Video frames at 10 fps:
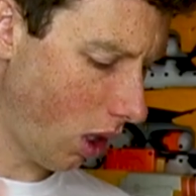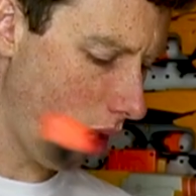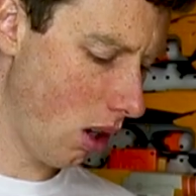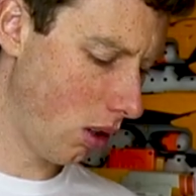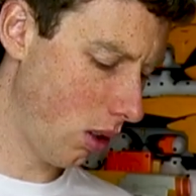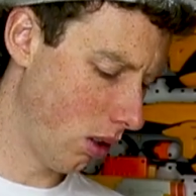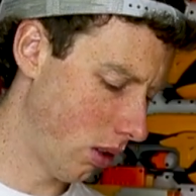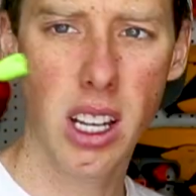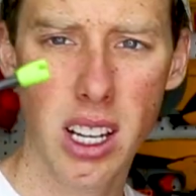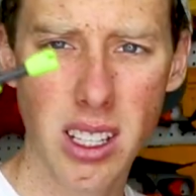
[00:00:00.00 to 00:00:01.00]
Oh, cool.
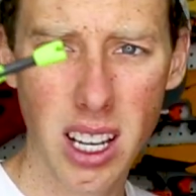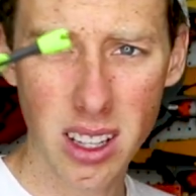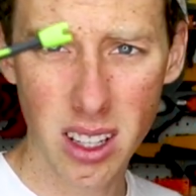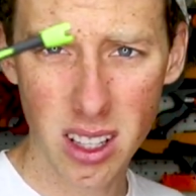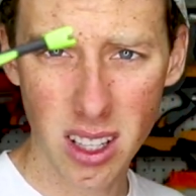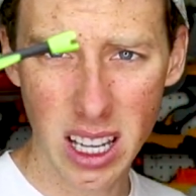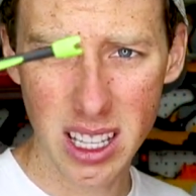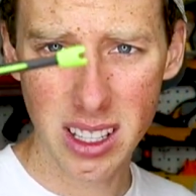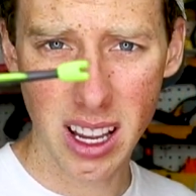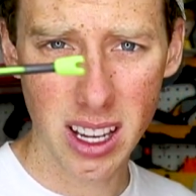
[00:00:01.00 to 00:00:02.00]
You gotta take the little
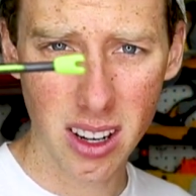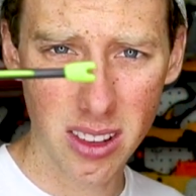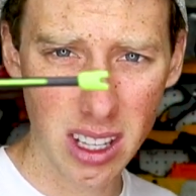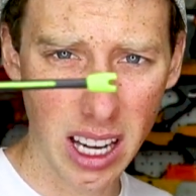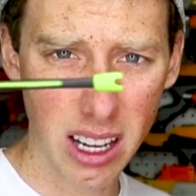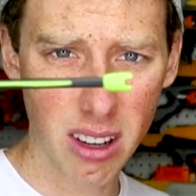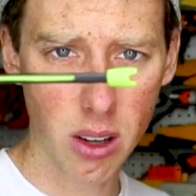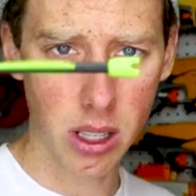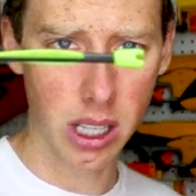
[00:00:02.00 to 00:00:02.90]
indent on the arrow